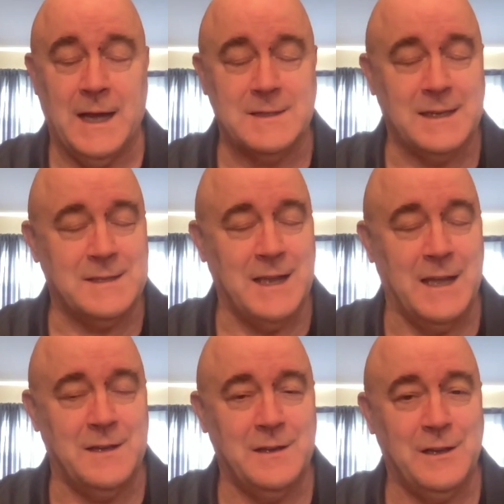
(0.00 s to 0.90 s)
As I
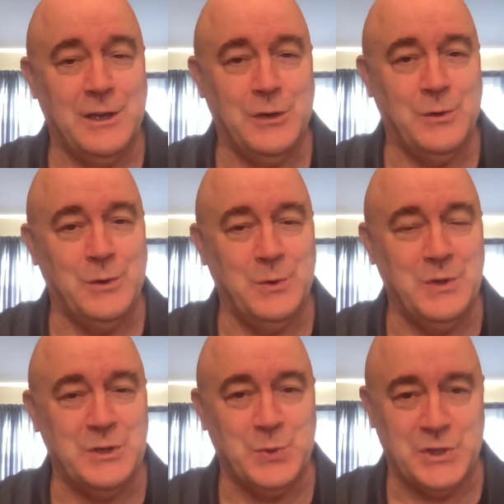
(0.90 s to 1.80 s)
said, you knew
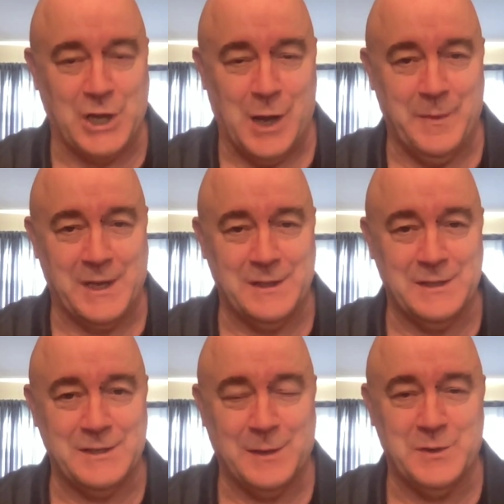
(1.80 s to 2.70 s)
this was coming,
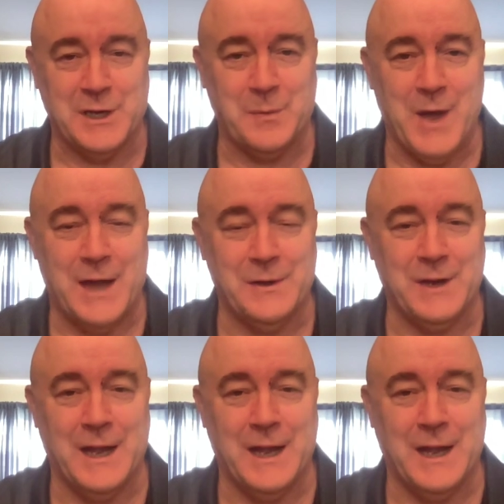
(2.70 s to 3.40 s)
this subject matter.